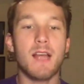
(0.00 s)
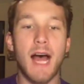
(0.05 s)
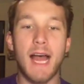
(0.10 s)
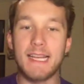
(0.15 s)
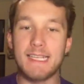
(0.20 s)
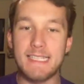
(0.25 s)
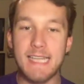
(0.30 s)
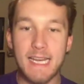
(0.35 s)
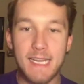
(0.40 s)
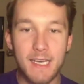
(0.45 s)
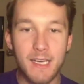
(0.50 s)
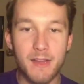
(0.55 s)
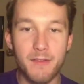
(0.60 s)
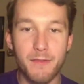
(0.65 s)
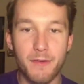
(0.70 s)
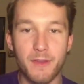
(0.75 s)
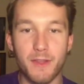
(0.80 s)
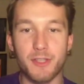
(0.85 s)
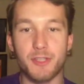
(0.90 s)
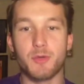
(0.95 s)
identity
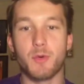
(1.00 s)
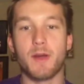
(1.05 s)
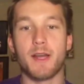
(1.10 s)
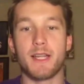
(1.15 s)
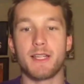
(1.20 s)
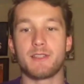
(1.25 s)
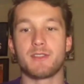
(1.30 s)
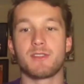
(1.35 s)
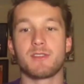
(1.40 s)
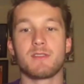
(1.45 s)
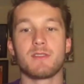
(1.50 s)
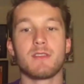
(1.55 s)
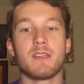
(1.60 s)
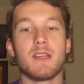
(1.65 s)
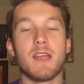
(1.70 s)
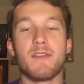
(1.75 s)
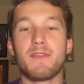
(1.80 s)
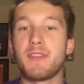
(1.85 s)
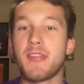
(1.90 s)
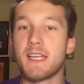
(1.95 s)
for the Twins,
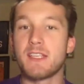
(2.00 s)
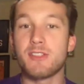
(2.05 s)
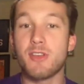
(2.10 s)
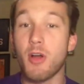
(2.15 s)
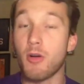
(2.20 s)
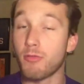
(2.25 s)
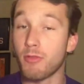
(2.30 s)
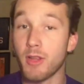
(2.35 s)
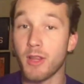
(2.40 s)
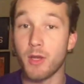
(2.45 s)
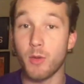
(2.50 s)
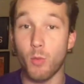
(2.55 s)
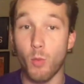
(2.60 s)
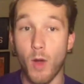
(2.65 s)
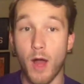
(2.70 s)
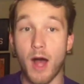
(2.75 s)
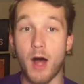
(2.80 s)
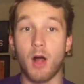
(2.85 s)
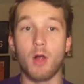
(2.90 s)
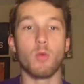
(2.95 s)
if things go really
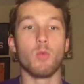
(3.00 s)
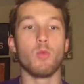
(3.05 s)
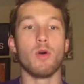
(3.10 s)
well,